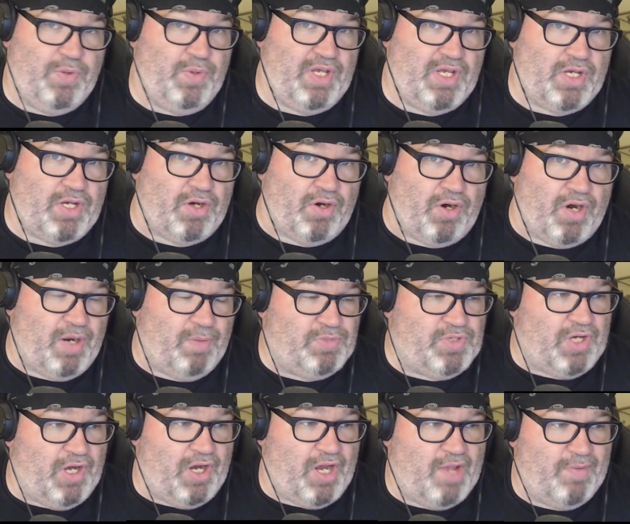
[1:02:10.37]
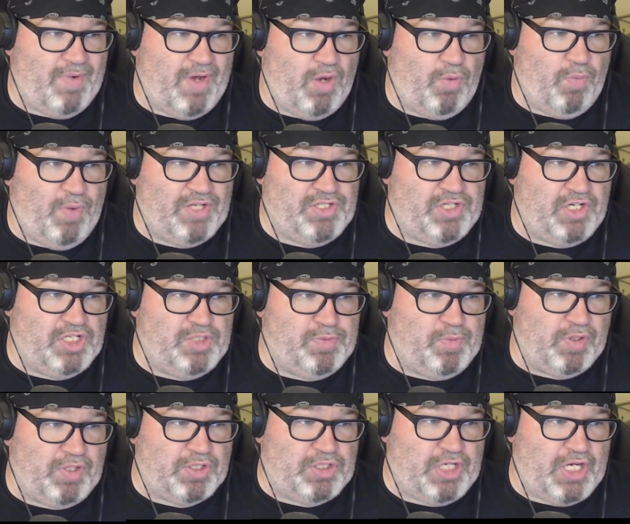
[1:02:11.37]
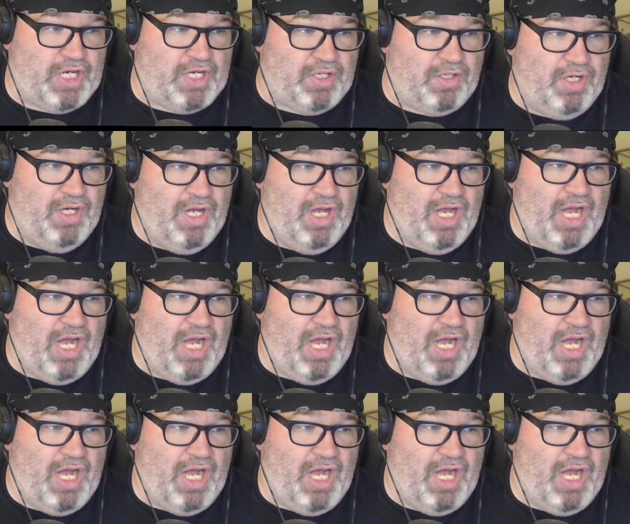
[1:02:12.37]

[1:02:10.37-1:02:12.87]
here and I'm talking about ways you can support the channel,